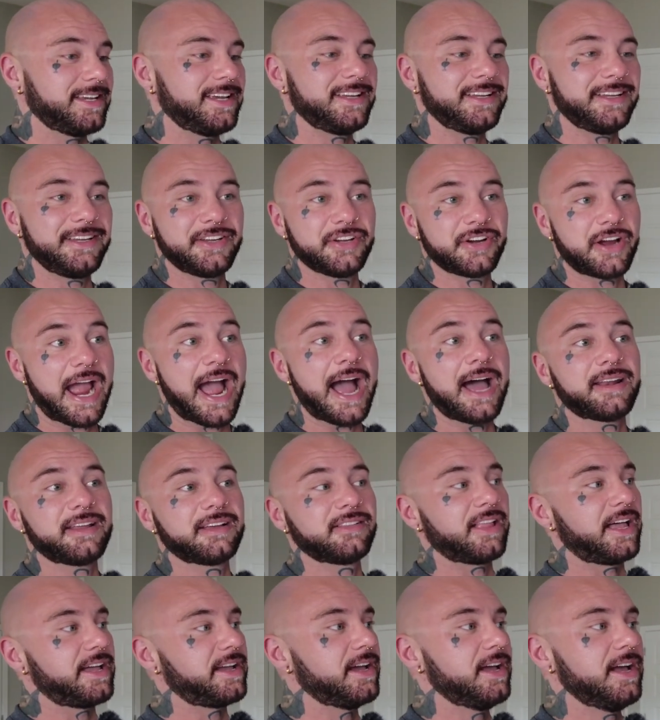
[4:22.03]
You're
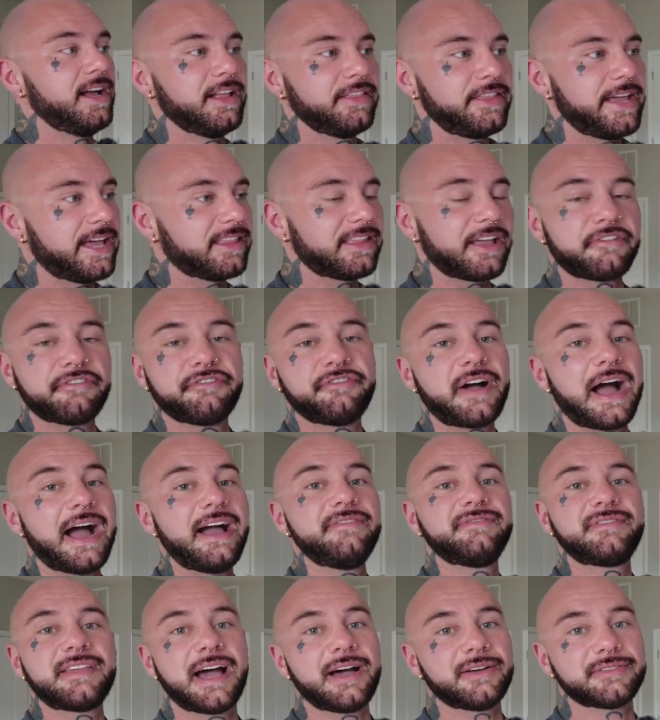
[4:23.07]
adding they add like
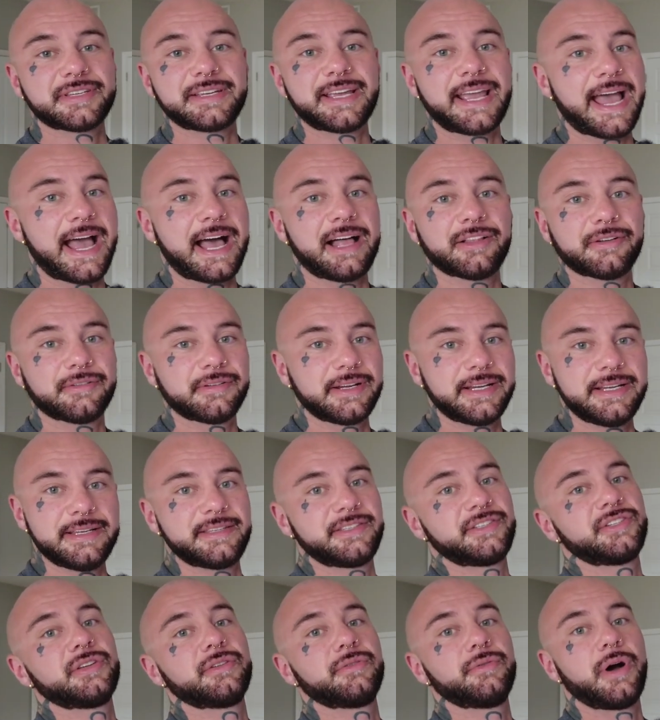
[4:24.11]
5,000
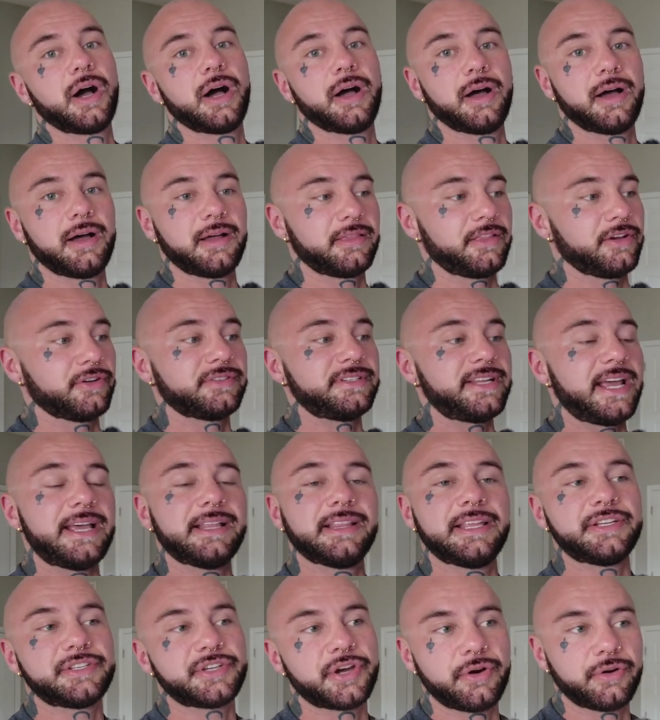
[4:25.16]
calories to their
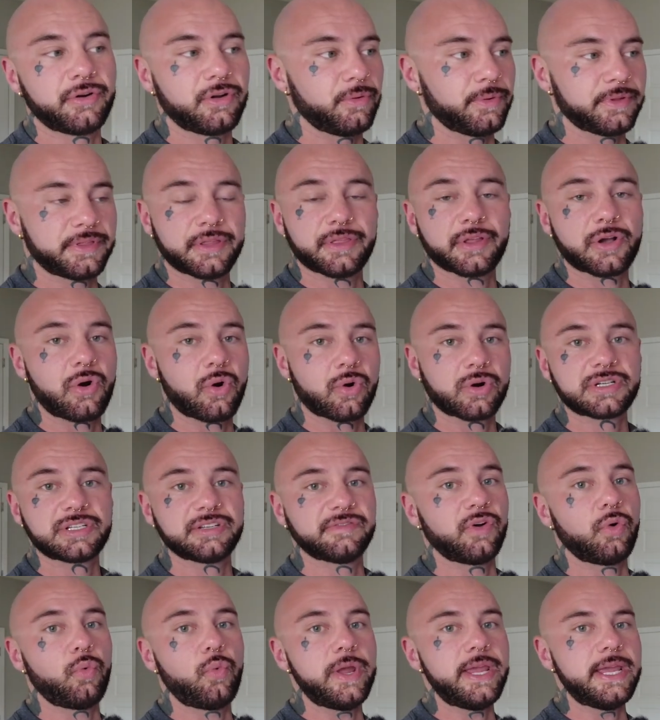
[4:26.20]
daily total within the course
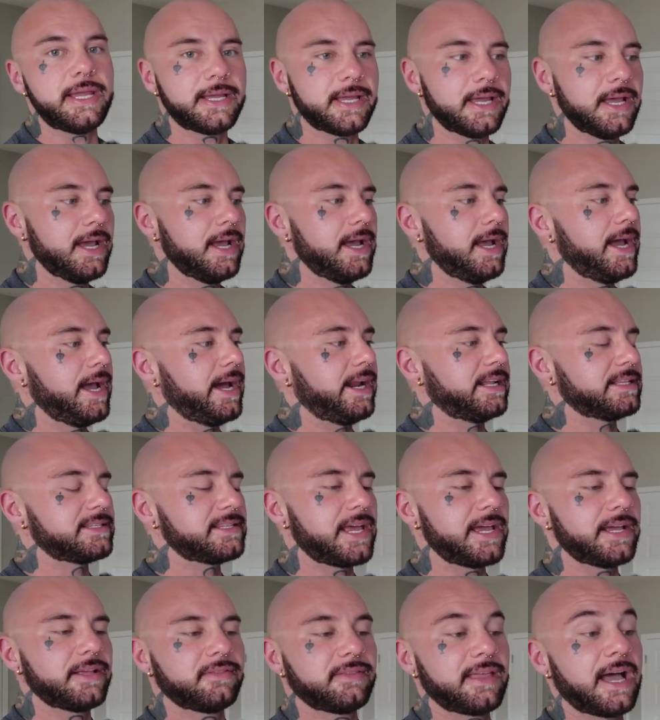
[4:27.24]
of a week. And it's
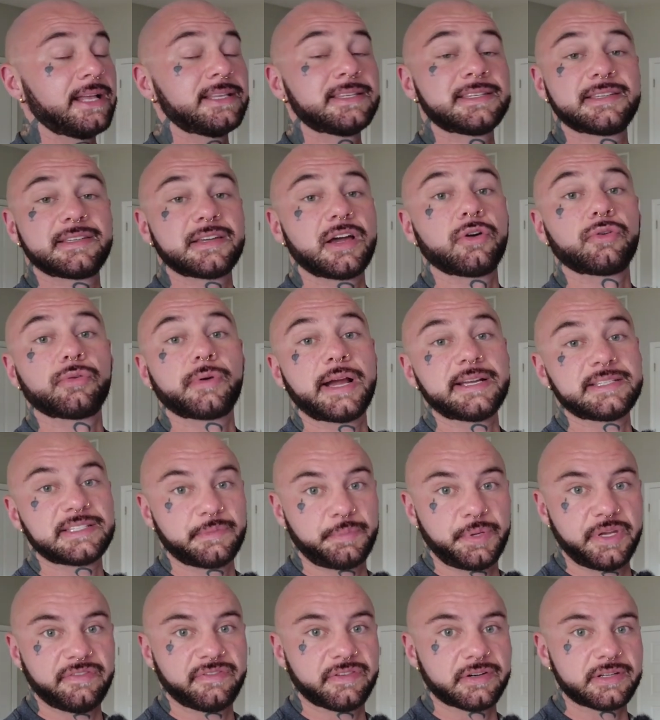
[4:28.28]
like, that's a
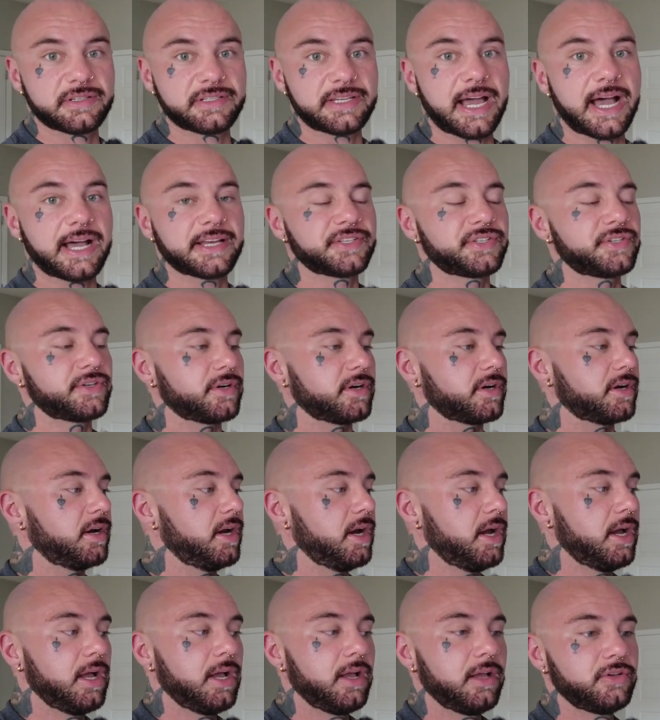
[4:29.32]
recipe for disaster,
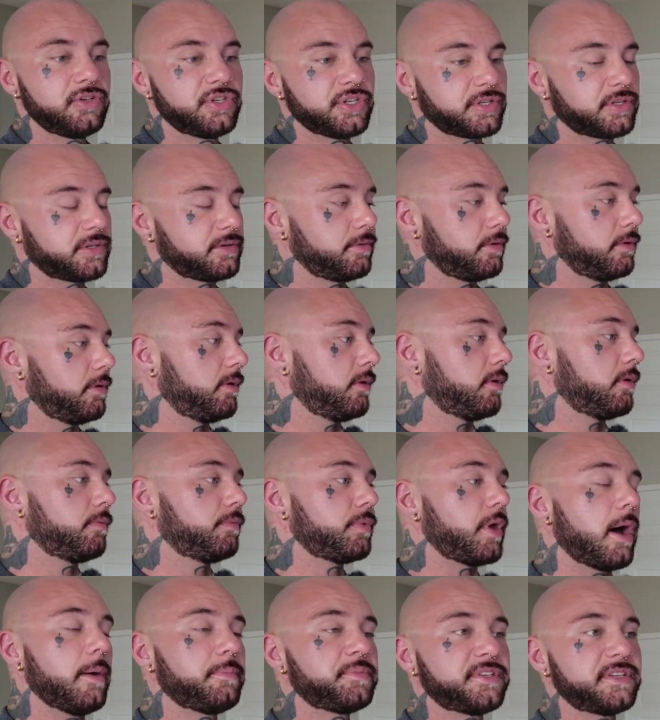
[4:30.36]
just
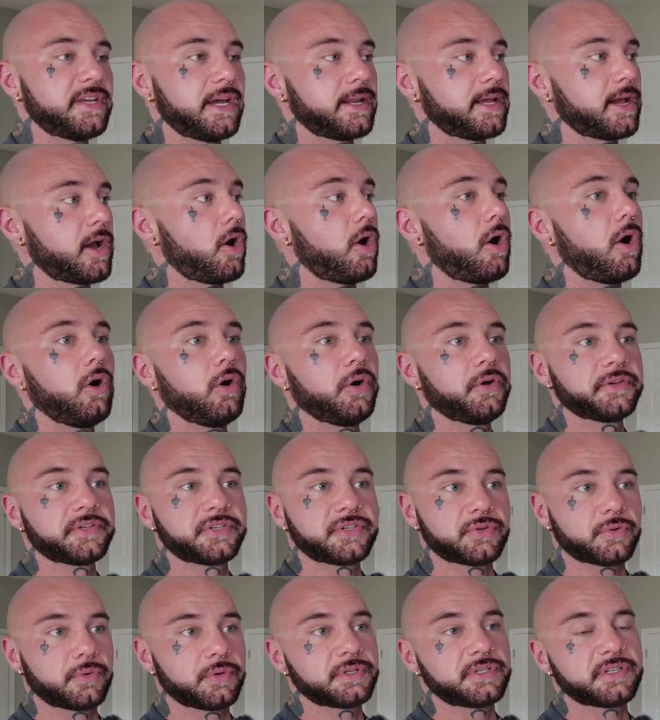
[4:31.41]
upsetting all
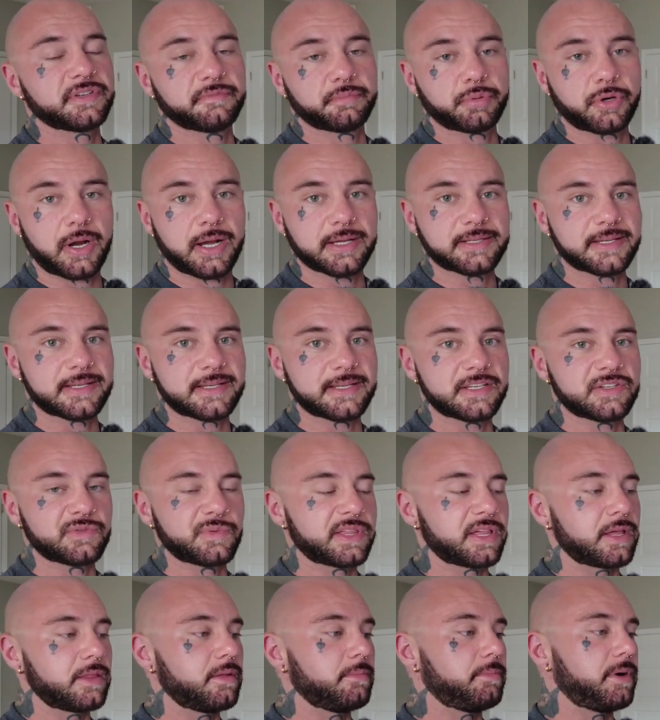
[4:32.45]
sorts of processes
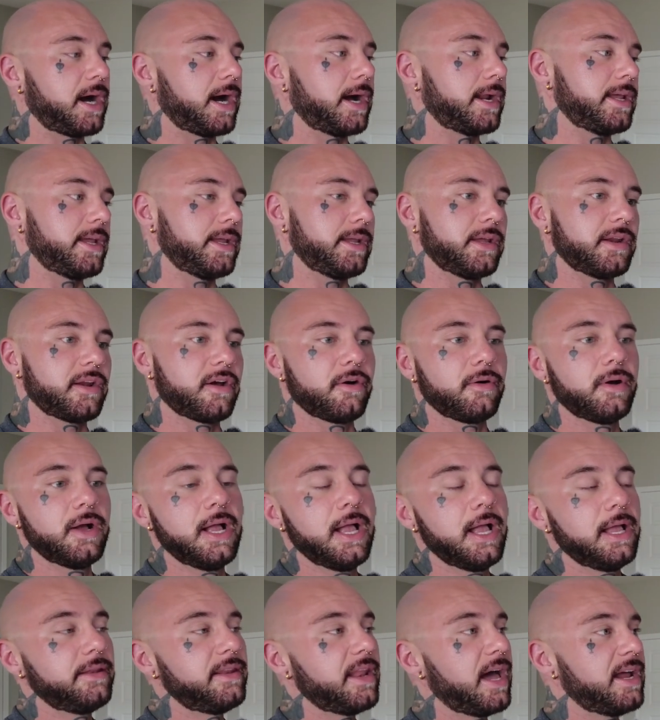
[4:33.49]
within the body,
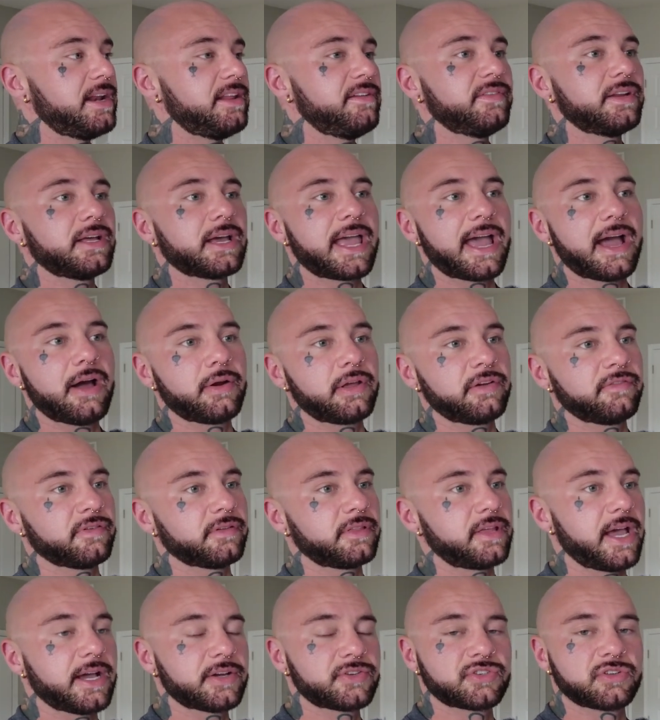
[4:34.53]
not even accounting for
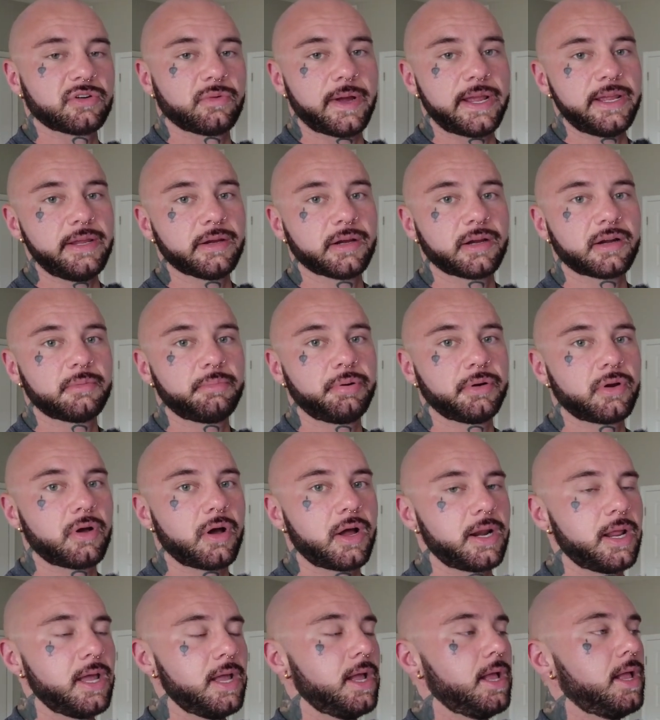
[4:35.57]
the extra weight you're gonna put
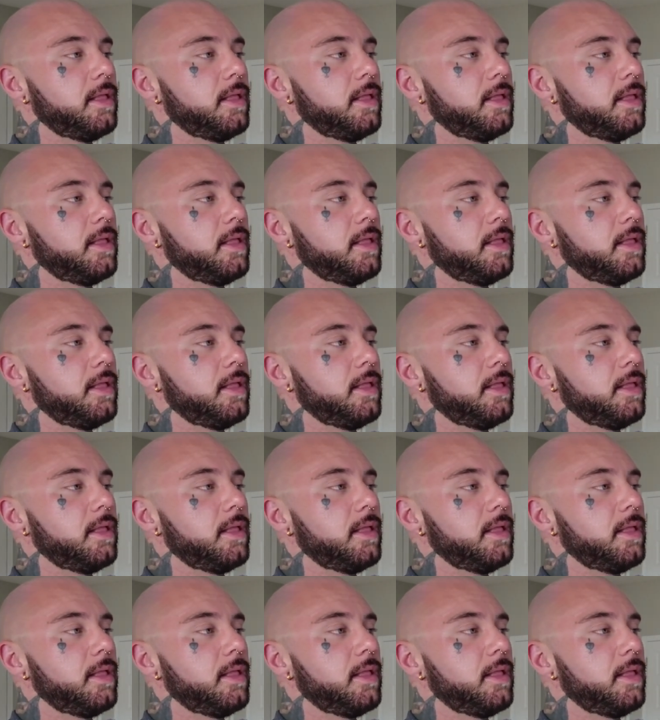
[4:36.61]
on.